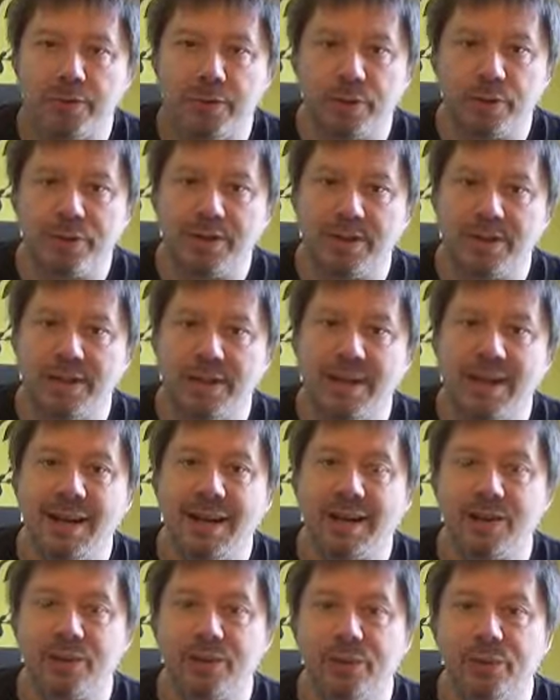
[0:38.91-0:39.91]
course, is an
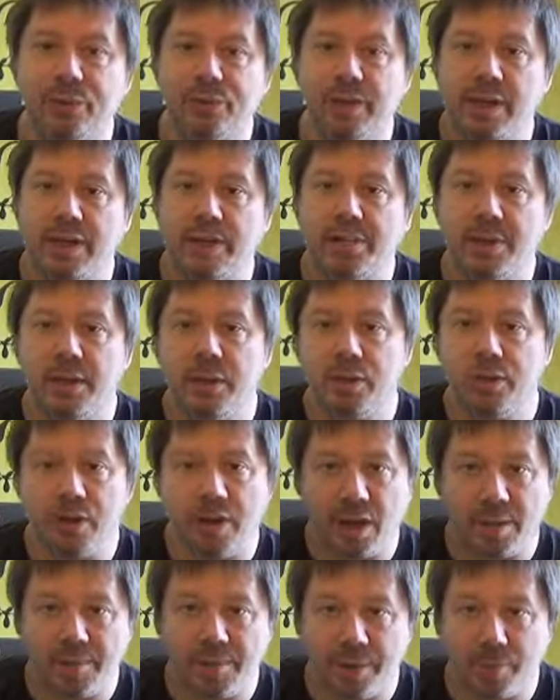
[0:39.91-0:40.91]
English author who
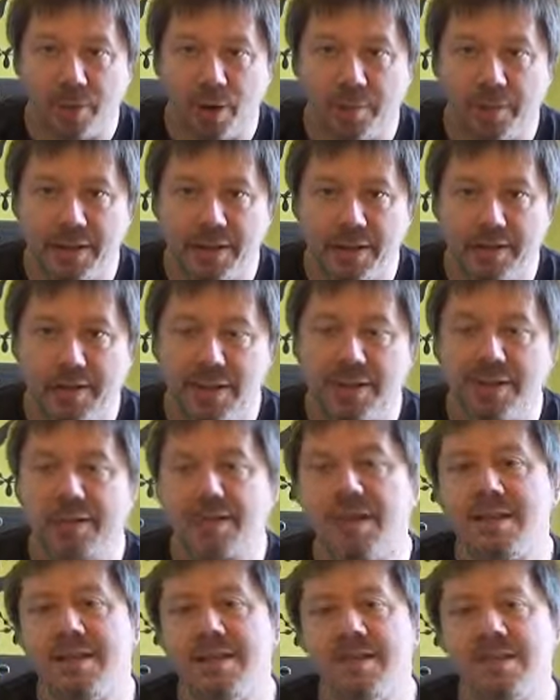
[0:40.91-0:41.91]
came to prominence in the
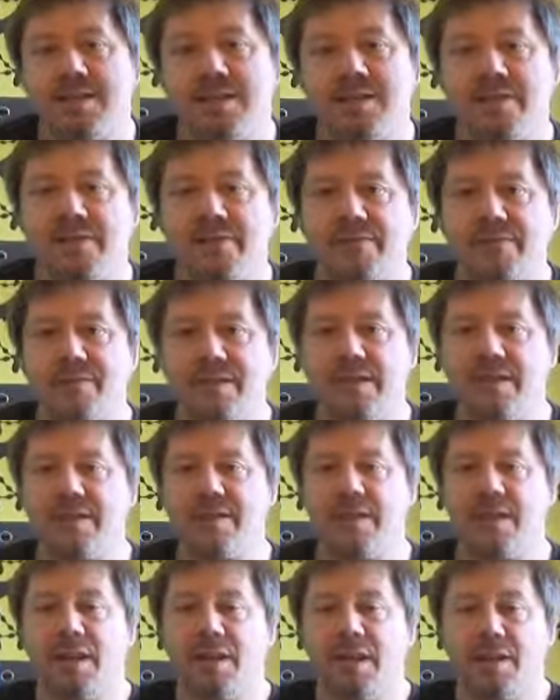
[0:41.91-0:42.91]
60s and
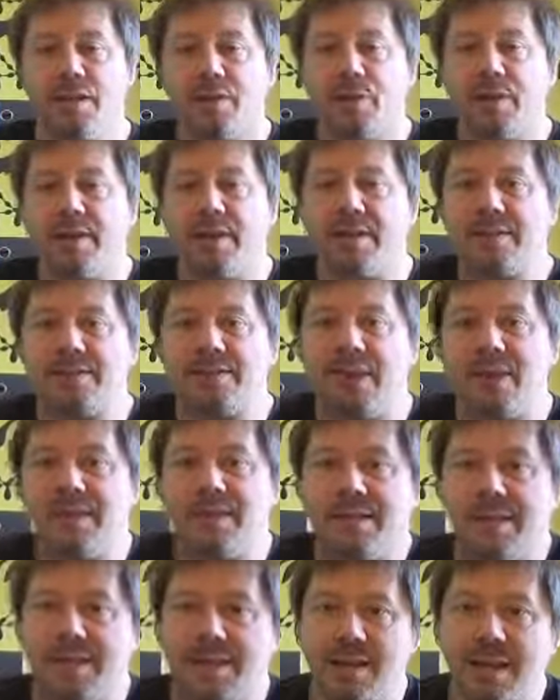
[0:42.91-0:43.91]
70s with his
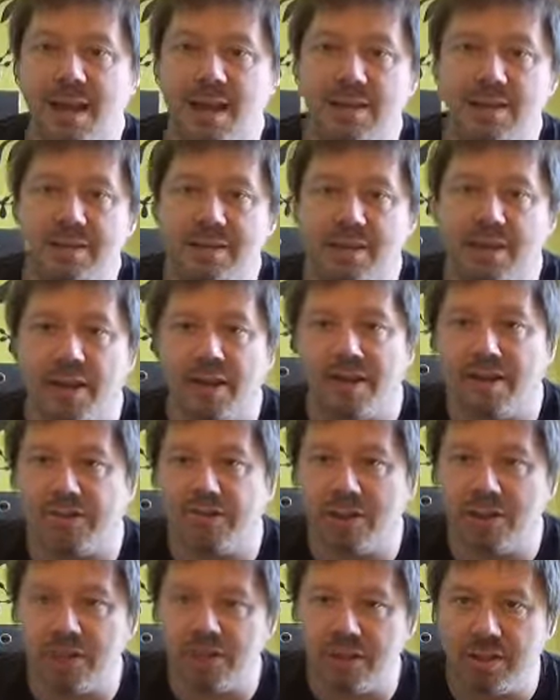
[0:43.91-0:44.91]
fantasy and science
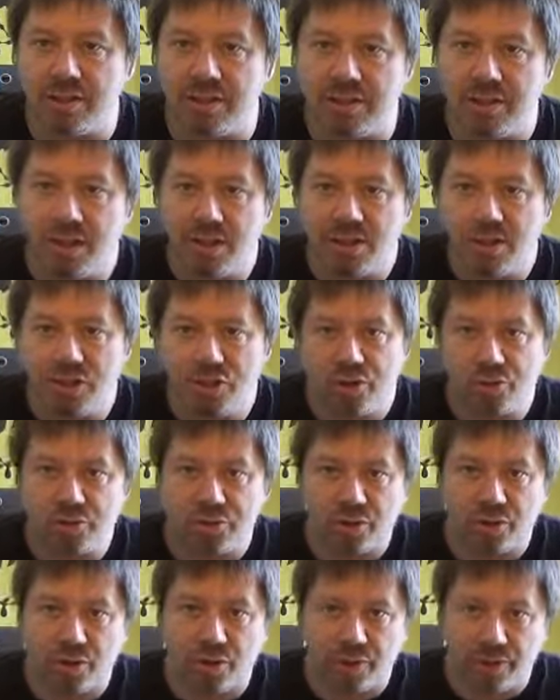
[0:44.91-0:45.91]
fiction
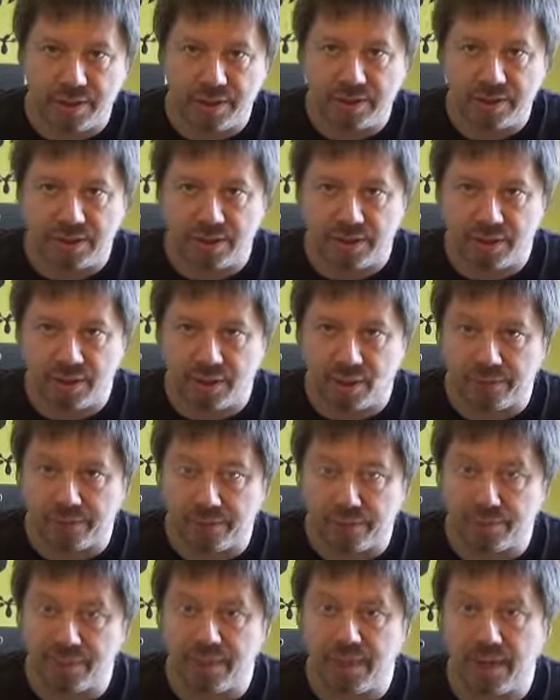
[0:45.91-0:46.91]
short stories and
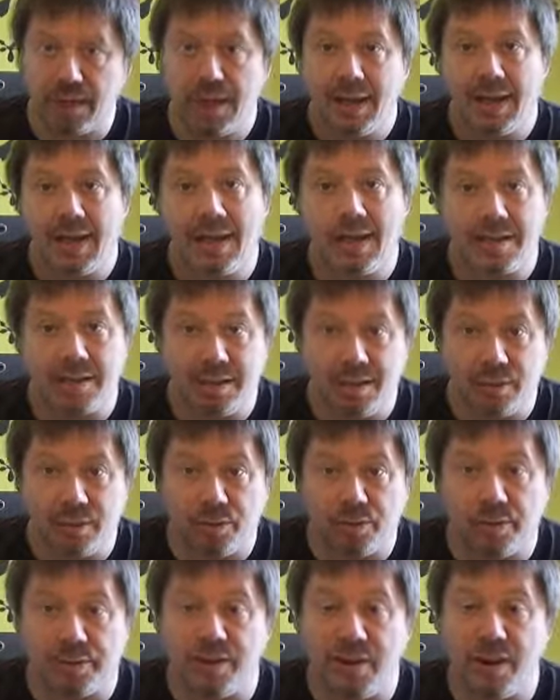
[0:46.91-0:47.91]
novels. He's
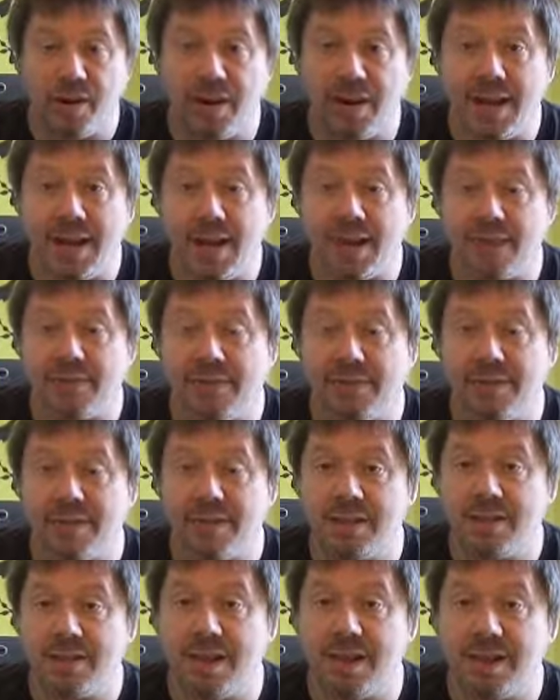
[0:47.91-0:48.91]
still very active
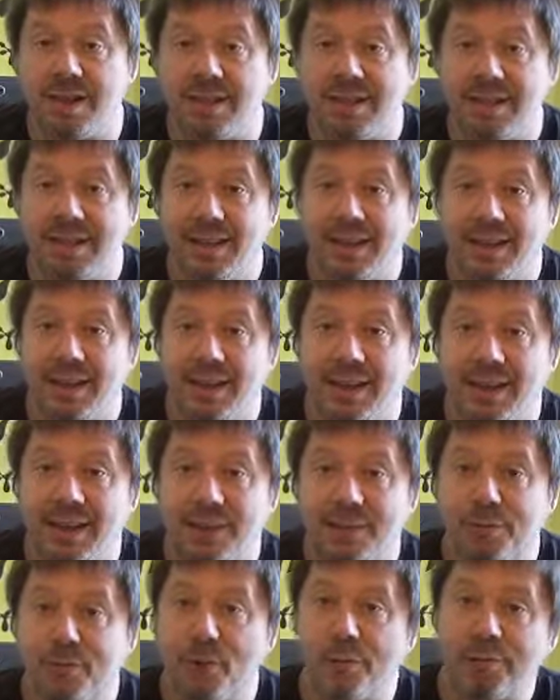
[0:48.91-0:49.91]
today.
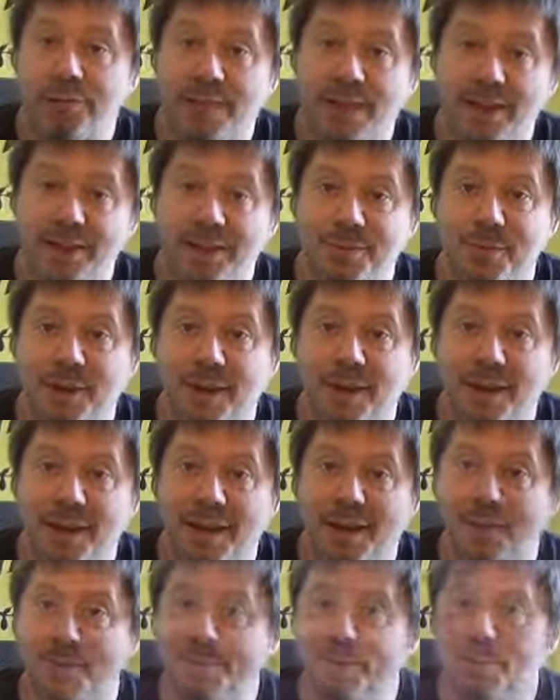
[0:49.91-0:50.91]
Rock fans might
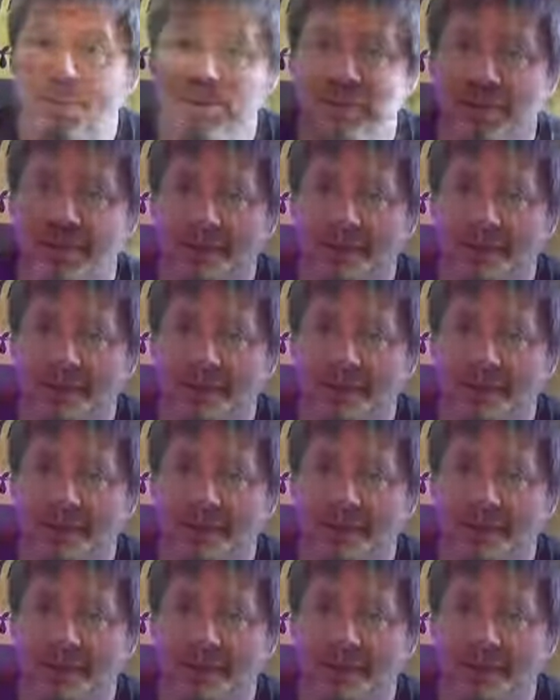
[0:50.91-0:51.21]
know him through his